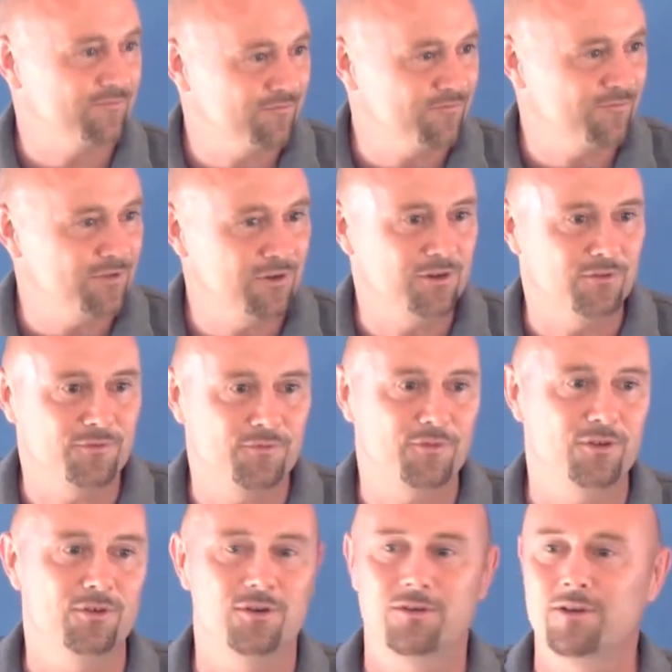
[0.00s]
full of
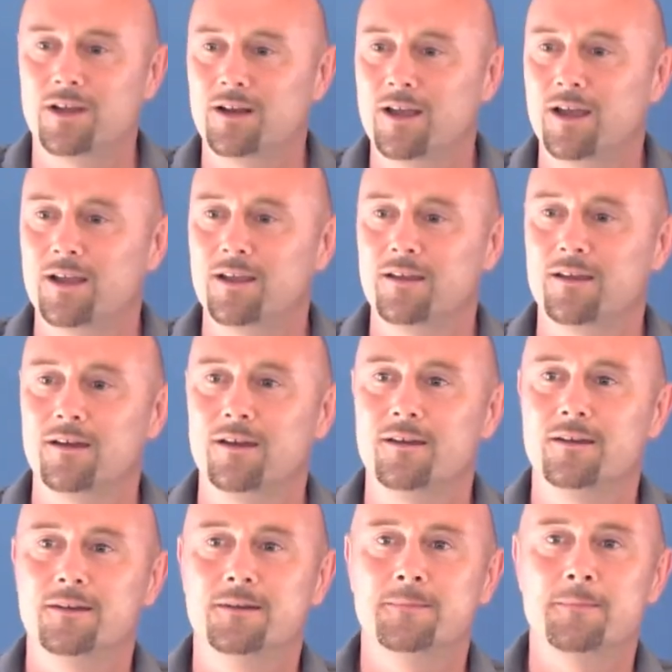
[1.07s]
fury and anger.
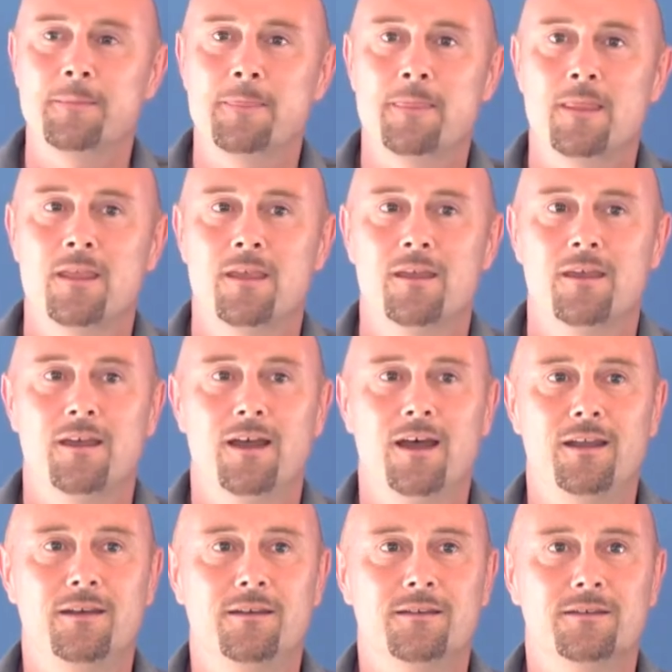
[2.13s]

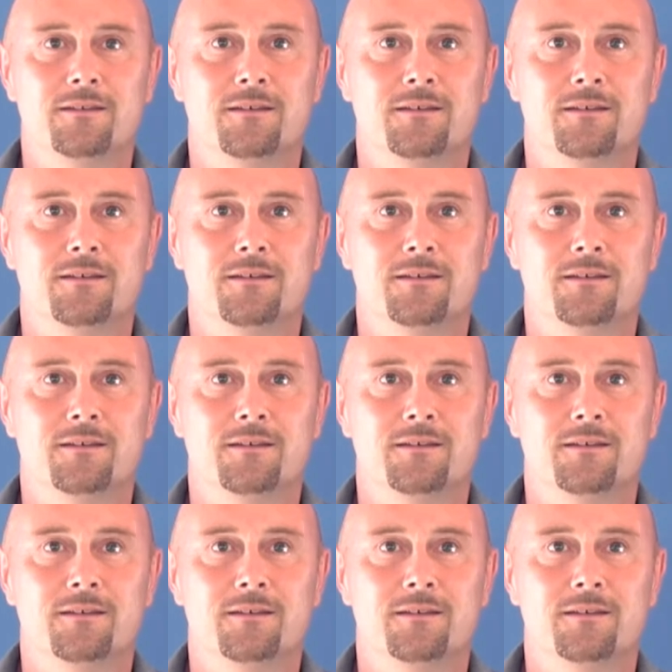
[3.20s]
And